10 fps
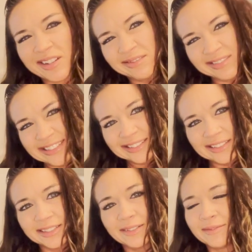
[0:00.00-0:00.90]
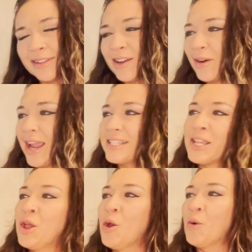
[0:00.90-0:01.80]
or, right?
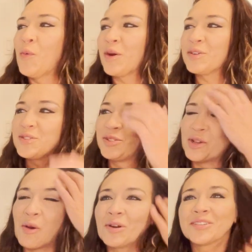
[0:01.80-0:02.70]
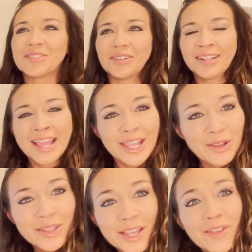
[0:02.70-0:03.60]
Whereas dorsal,
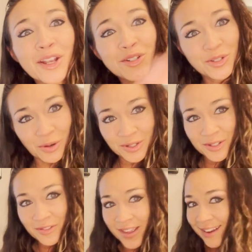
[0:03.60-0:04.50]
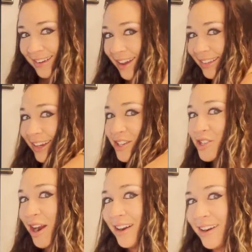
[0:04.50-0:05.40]
you can think of like a dorsal fin on like a
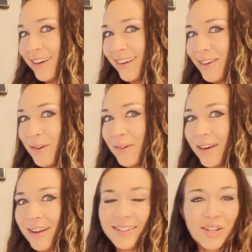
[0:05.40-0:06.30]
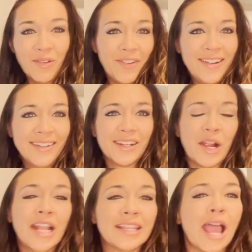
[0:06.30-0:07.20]
shark or a dolphin,
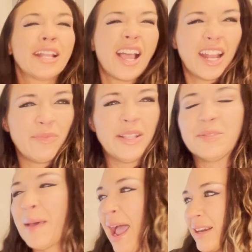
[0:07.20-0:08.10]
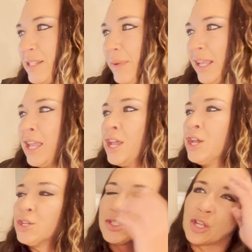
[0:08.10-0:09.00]
right? That kind of means back to me.
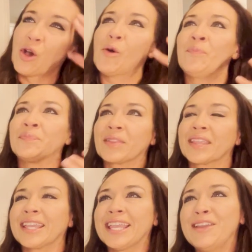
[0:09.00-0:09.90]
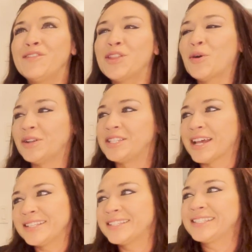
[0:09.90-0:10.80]
So even though it
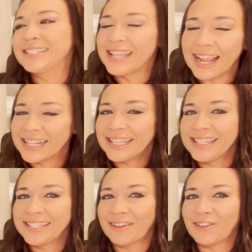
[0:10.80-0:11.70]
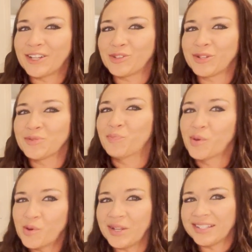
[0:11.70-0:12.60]
does, technically the definition is
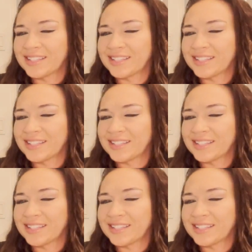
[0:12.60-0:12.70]
booty